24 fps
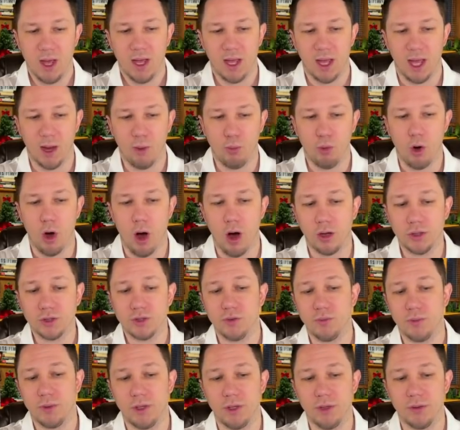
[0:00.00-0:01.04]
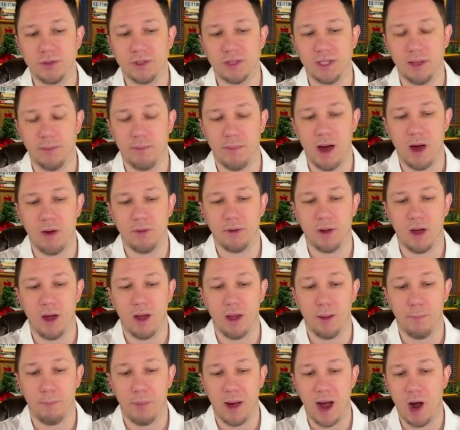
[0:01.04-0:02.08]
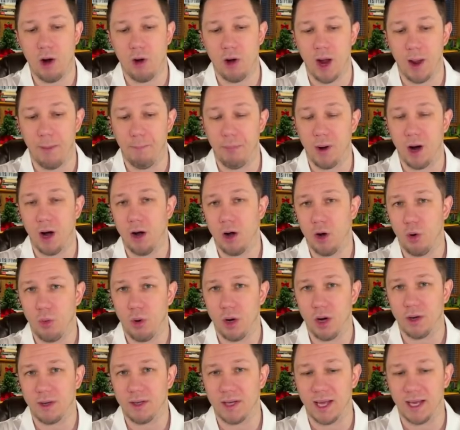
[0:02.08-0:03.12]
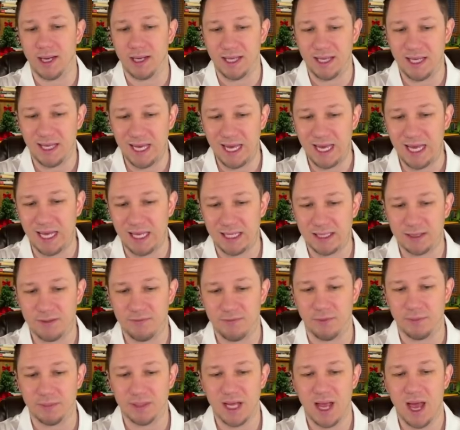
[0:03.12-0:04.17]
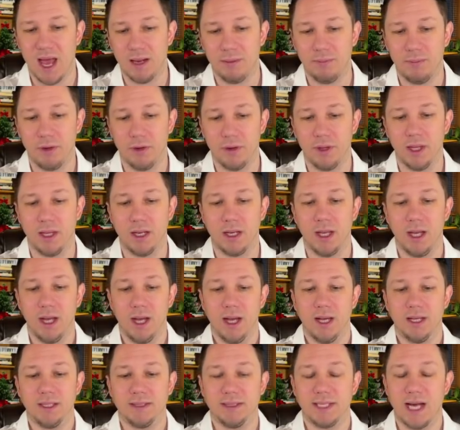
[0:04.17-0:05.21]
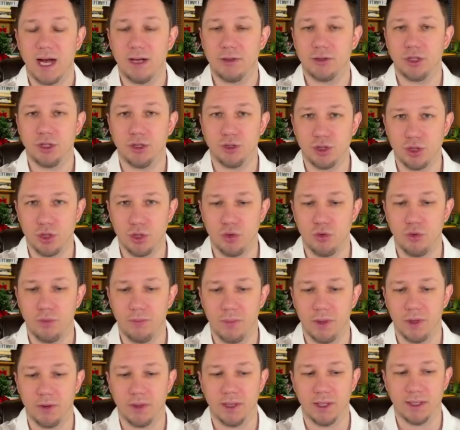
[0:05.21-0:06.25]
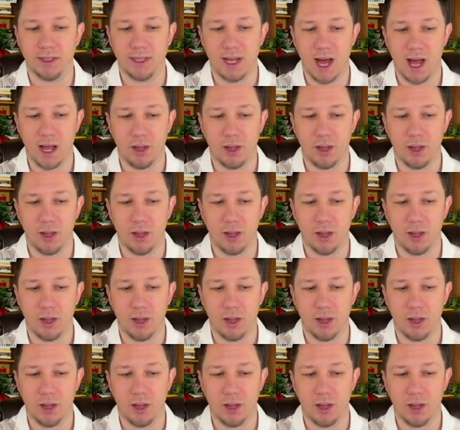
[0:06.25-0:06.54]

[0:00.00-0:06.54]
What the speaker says: It will also reduce the amount a borrower can get from $10 million down to $2 million